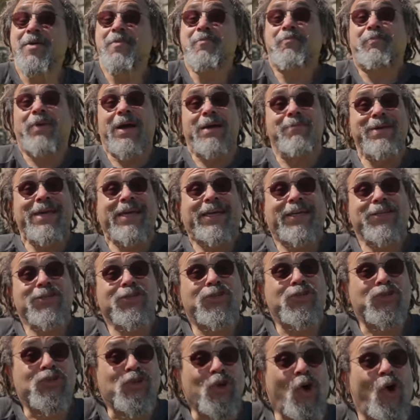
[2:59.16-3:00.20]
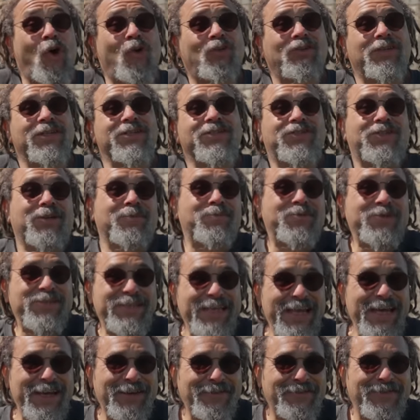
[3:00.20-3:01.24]
By making Scotland
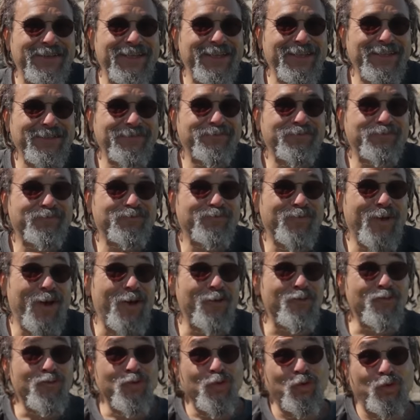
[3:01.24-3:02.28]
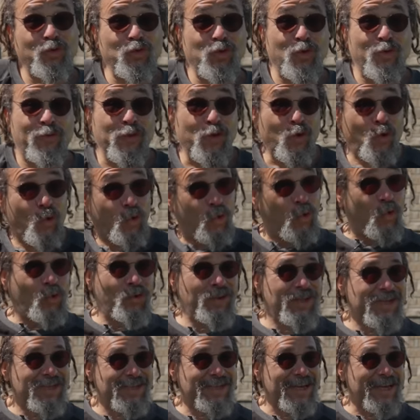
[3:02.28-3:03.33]
subservient and ruling over the whole of
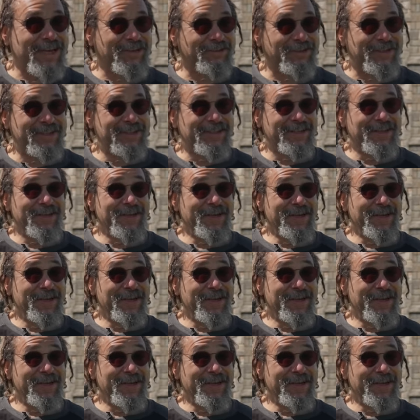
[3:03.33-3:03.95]
this island,